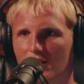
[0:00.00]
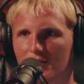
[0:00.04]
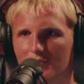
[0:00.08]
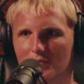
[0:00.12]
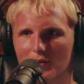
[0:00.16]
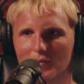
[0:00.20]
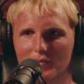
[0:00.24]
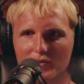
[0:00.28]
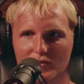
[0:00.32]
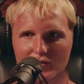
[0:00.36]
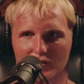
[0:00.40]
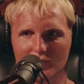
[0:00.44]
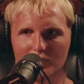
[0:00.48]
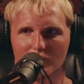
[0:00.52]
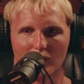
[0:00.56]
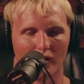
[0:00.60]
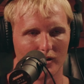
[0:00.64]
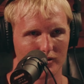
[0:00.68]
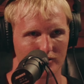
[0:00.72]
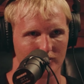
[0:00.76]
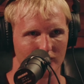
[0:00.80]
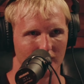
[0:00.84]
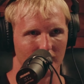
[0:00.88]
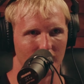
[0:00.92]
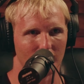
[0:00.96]
Maybe they're a
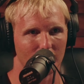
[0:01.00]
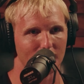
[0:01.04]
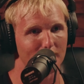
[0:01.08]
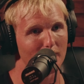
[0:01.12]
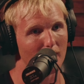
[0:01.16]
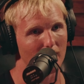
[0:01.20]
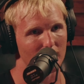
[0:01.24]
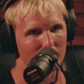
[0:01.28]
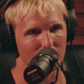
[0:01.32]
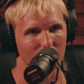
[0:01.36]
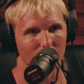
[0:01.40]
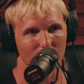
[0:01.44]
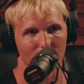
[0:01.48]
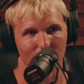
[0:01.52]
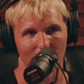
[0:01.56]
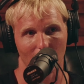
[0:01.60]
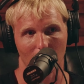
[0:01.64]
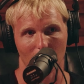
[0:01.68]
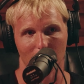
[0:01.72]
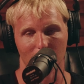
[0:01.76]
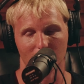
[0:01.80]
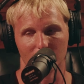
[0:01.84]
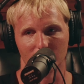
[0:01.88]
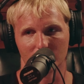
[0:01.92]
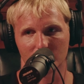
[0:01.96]
person in the personal
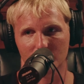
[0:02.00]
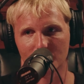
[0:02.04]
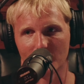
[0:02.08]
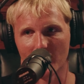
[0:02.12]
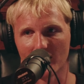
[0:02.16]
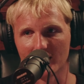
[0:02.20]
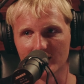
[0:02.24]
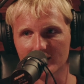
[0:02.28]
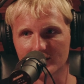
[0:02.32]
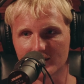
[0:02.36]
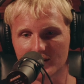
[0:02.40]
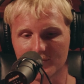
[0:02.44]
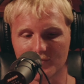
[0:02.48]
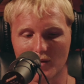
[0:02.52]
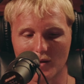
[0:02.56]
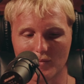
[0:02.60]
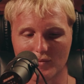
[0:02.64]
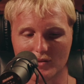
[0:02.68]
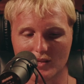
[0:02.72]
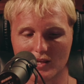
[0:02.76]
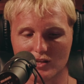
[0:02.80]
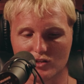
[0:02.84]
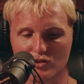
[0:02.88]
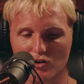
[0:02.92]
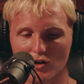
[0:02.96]
development space, and maybe
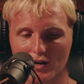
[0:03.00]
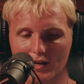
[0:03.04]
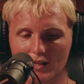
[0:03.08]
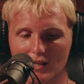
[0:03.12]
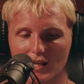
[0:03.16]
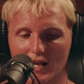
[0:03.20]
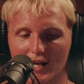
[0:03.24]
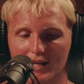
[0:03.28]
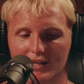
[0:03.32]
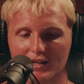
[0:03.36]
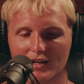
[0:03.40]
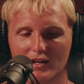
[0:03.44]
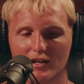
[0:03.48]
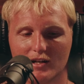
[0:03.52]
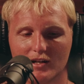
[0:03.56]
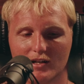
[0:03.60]
they're trying to like